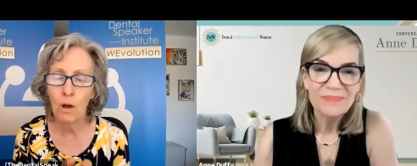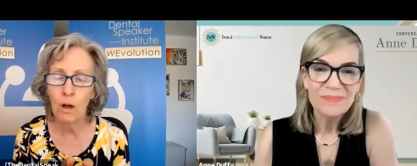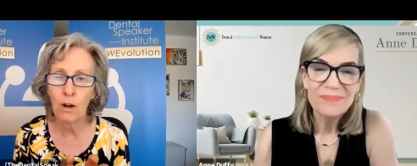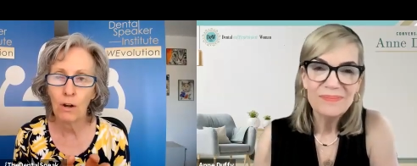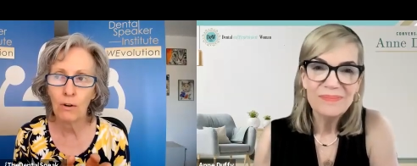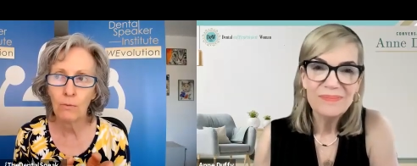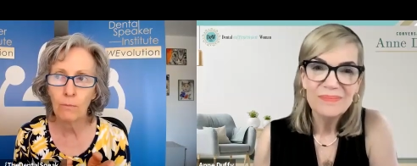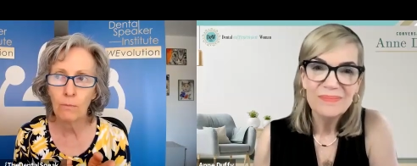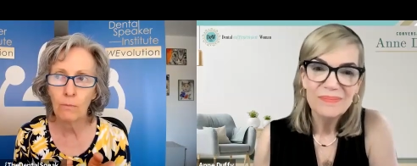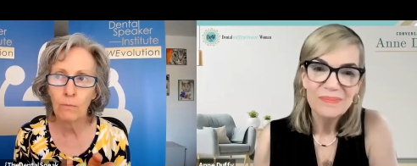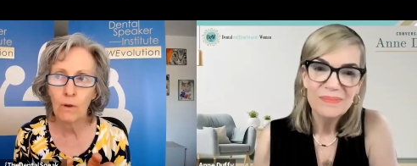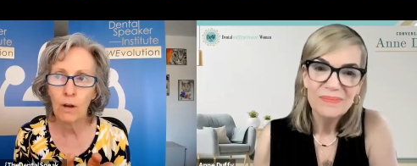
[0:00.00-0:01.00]
Speaker 1: our
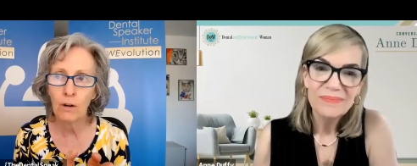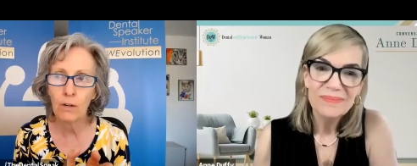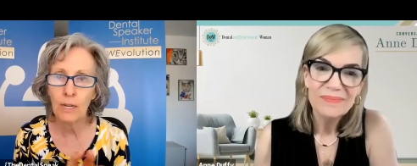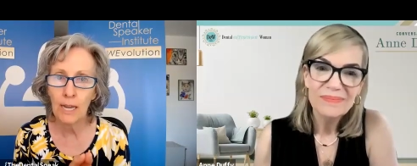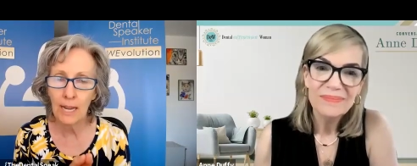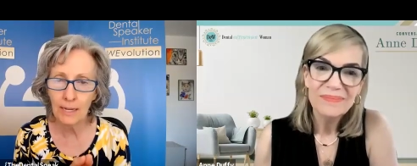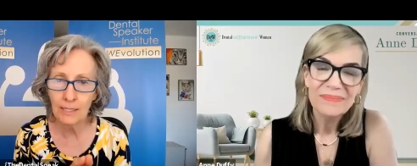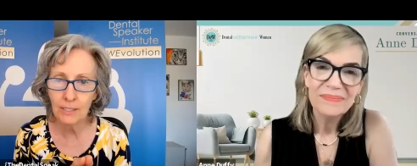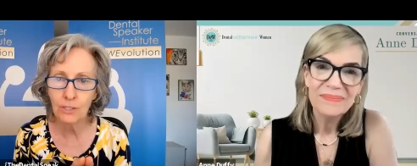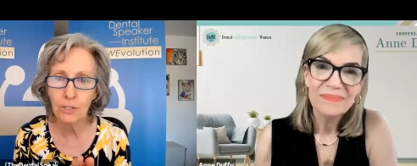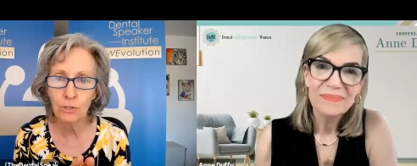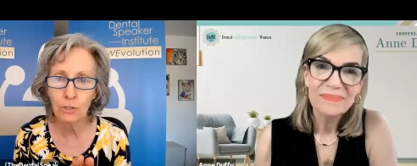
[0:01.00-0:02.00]
our
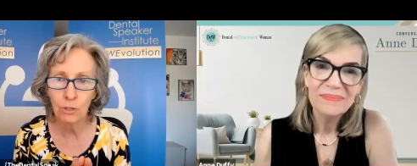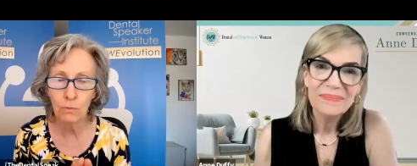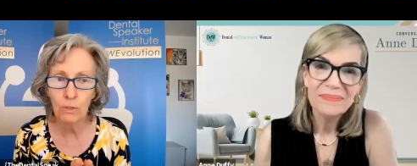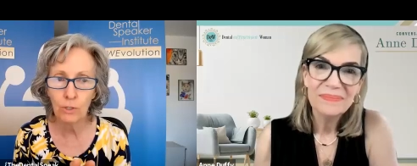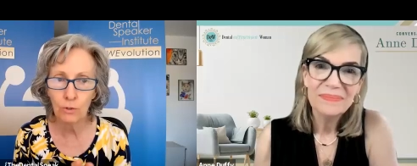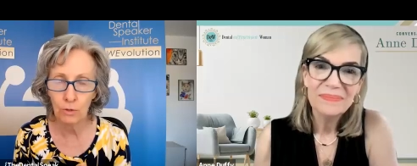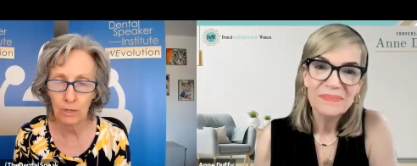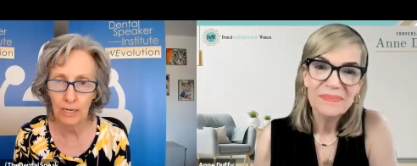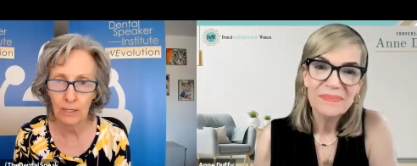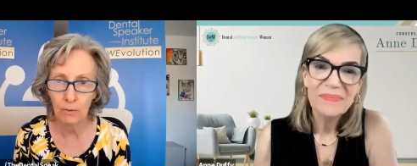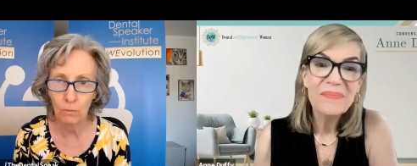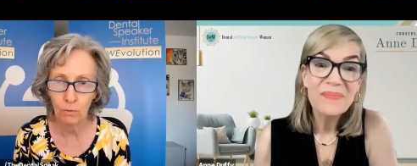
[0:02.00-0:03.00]
next DeW
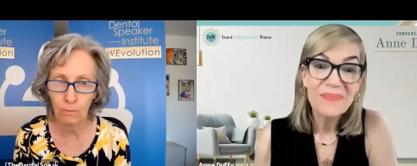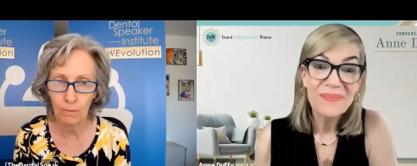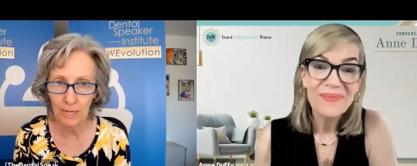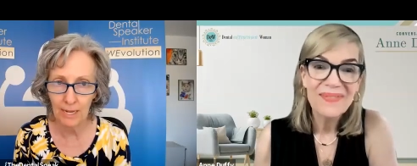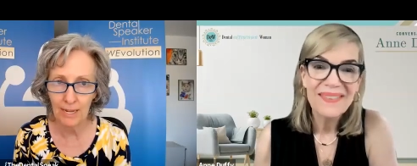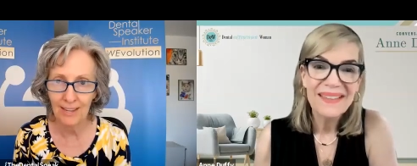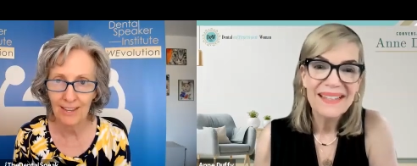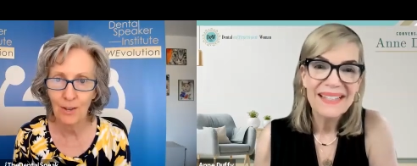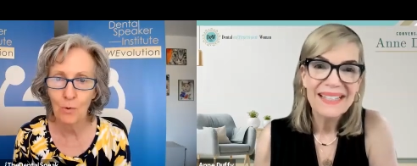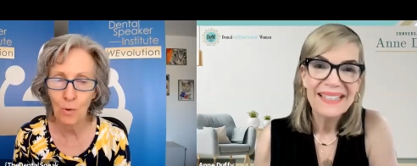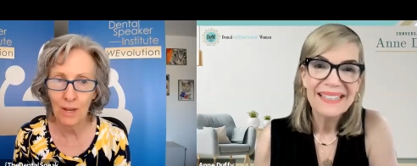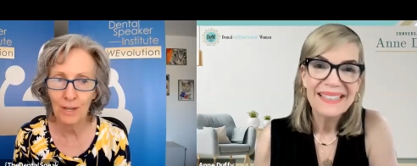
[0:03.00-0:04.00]
retreat will be
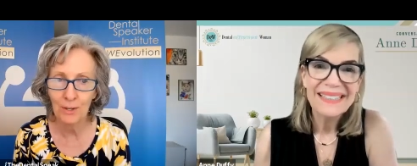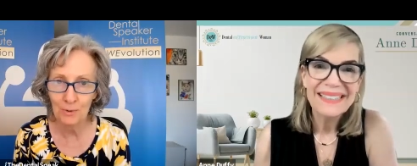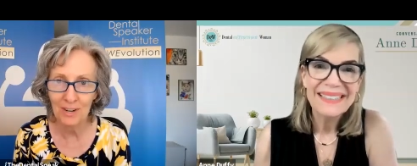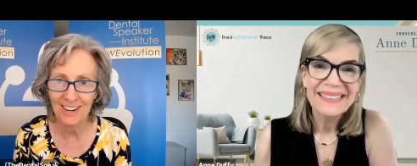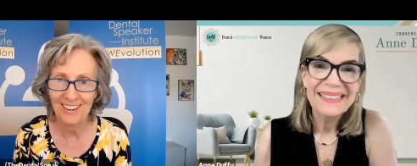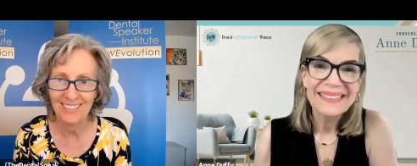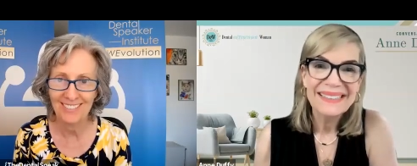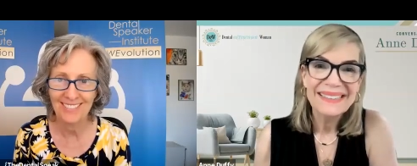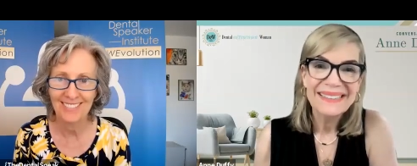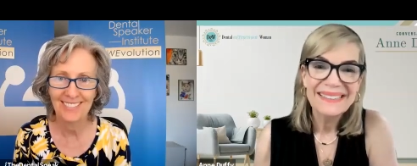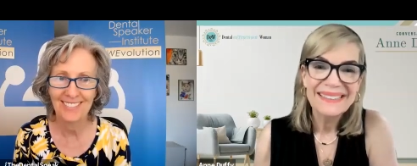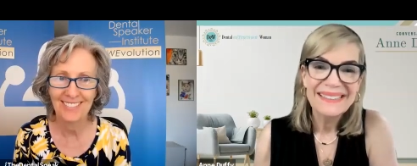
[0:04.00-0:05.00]
when and where?
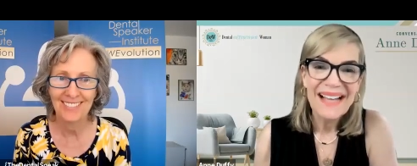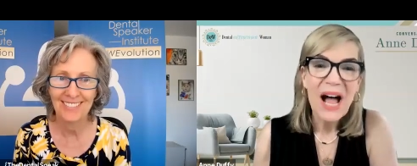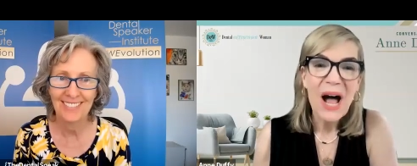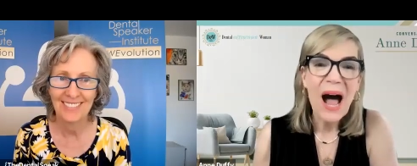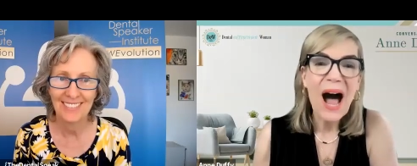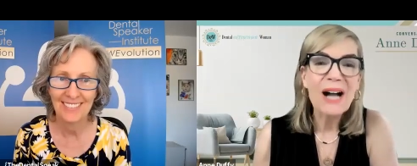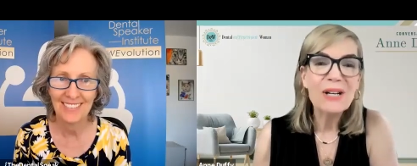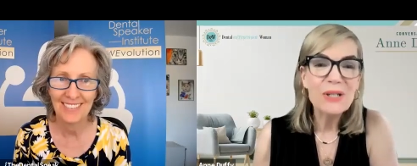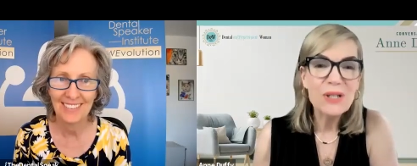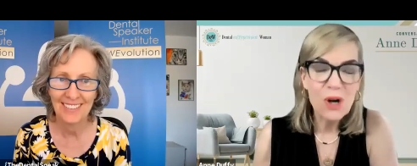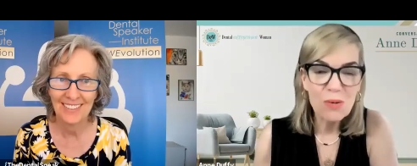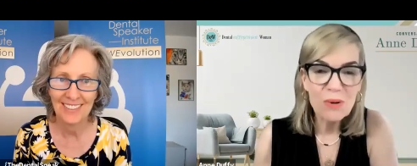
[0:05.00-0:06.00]

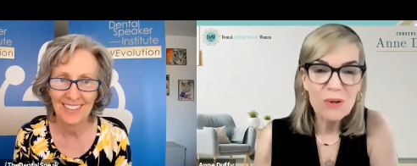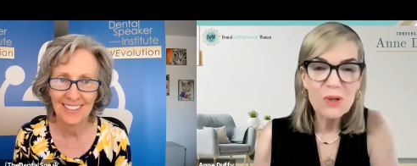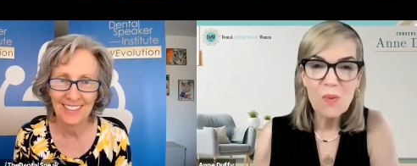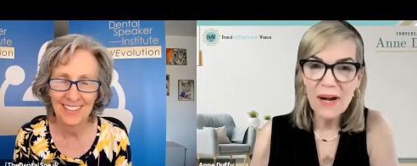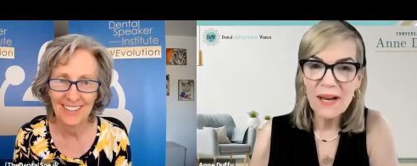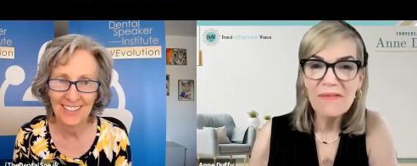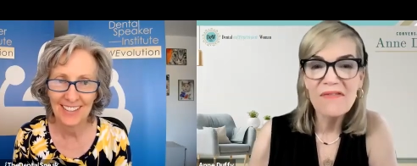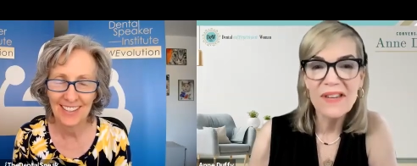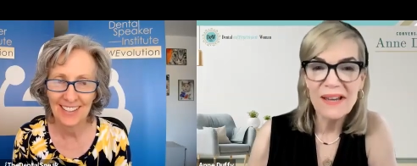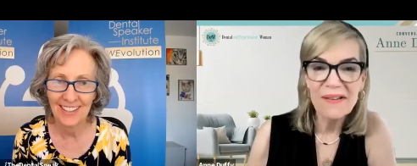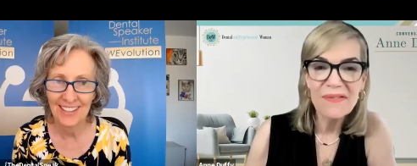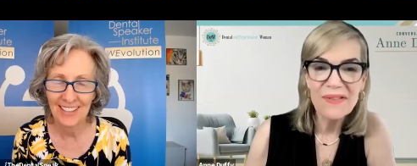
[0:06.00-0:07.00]
Speaker 2: October
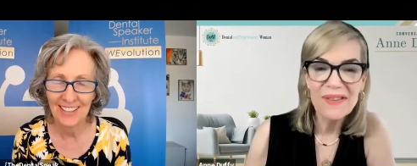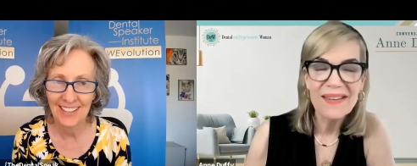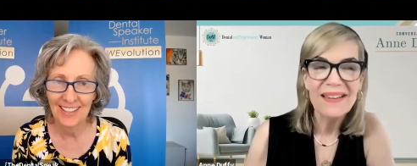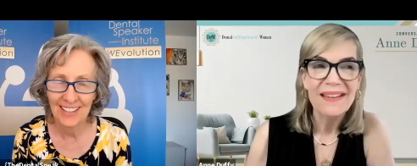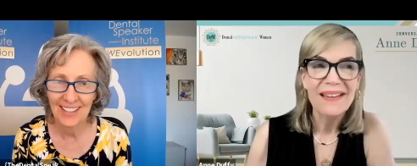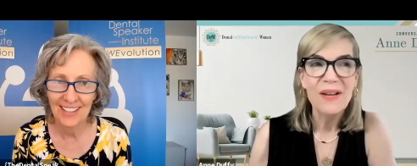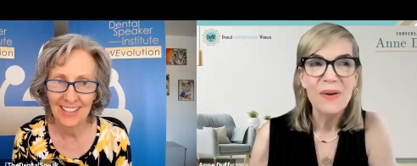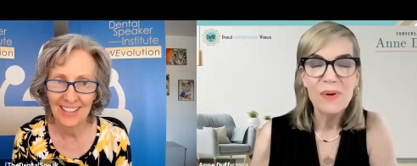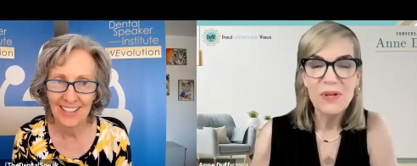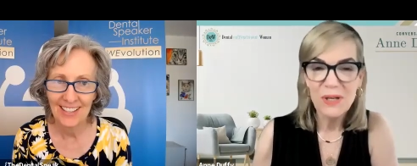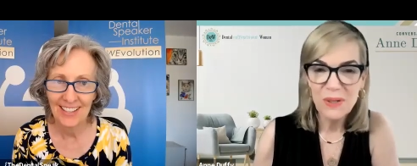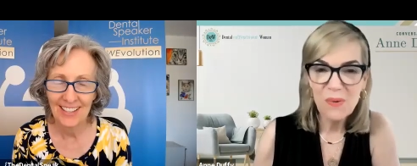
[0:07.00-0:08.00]
25th,
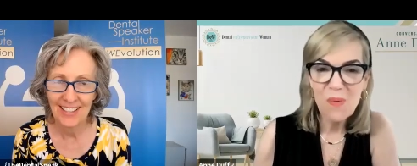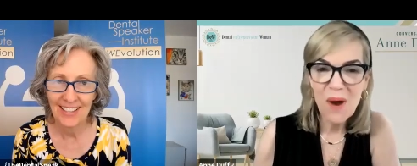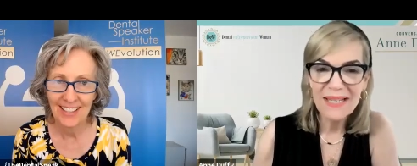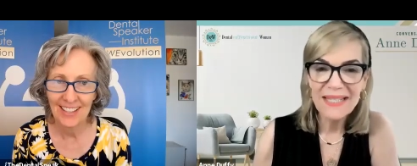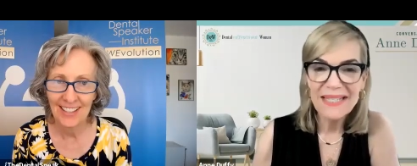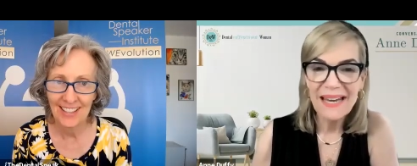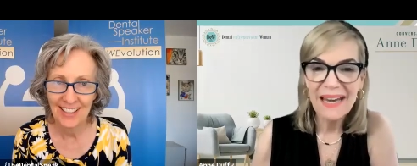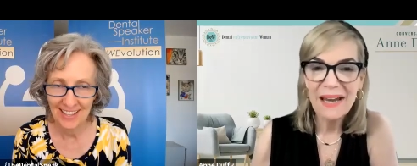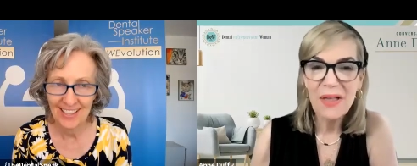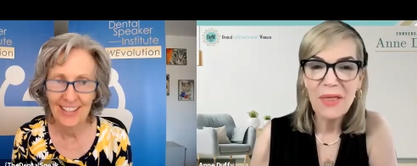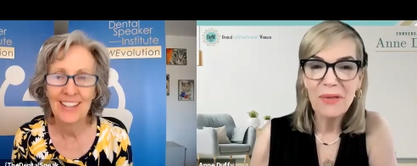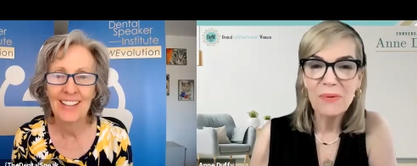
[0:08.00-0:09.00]
which is a
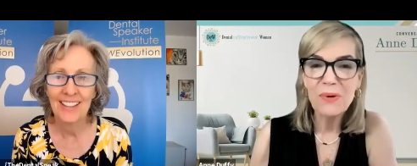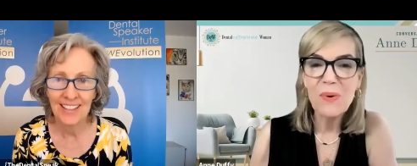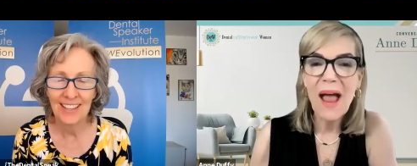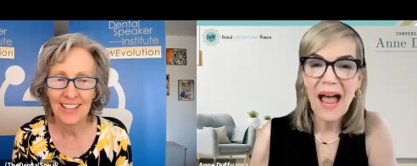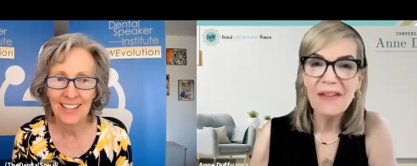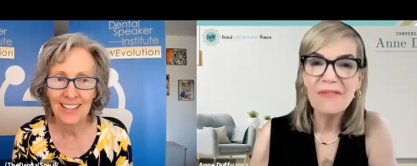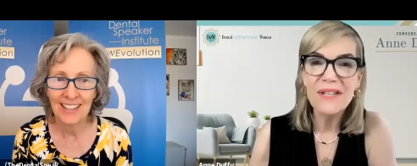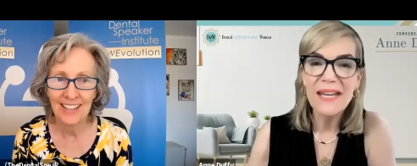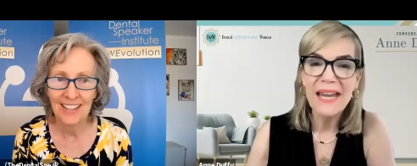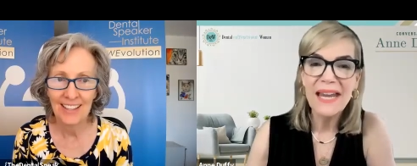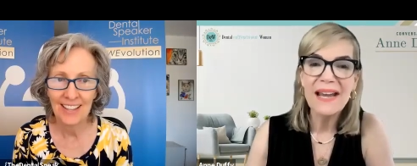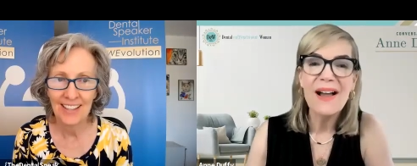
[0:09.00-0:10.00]
Wednesday, through half
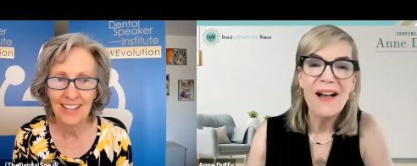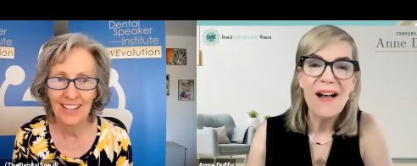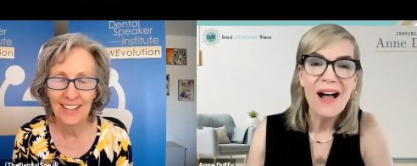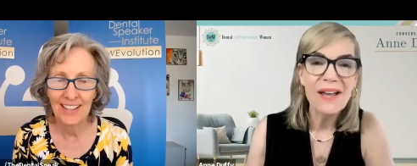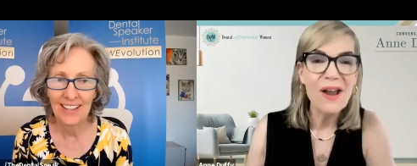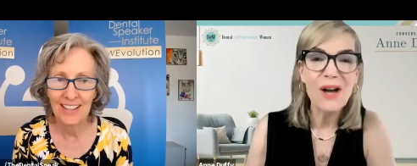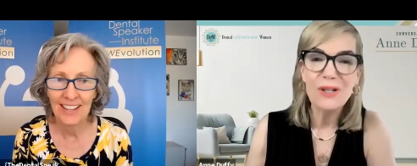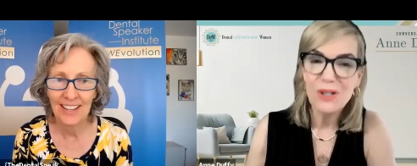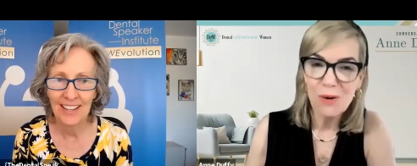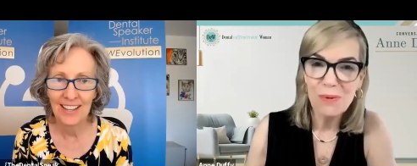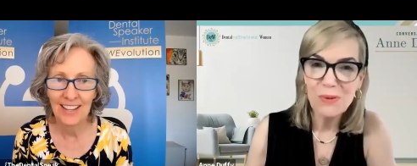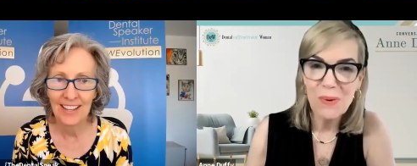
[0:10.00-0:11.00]
day on October